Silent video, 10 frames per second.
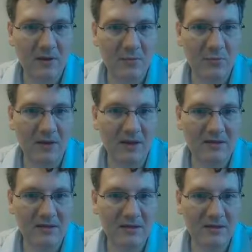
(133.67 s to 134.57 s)

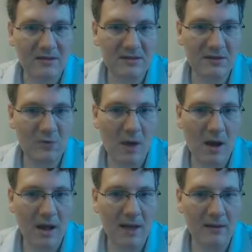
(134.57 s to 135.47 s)
plus
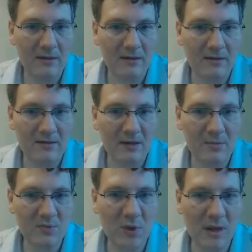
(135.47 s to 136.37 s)
zy
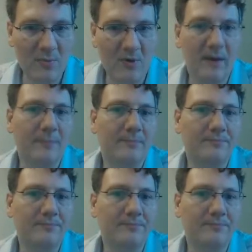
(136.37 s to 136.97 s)
times y prime.